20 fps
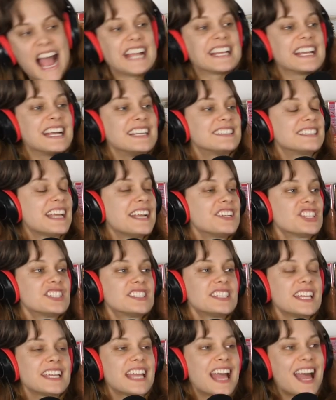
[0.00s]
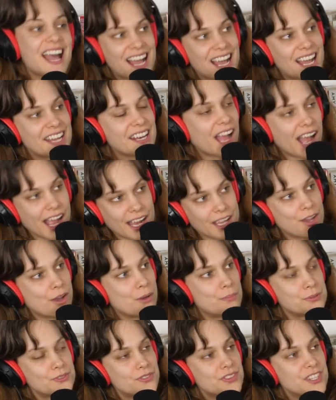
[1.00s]
I guess I just like had high
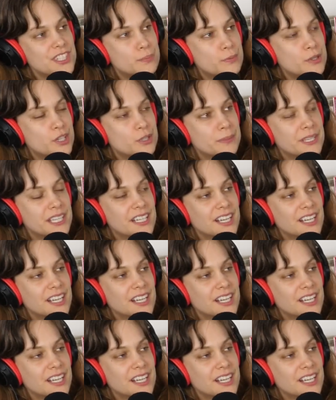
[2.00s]
hopes for this book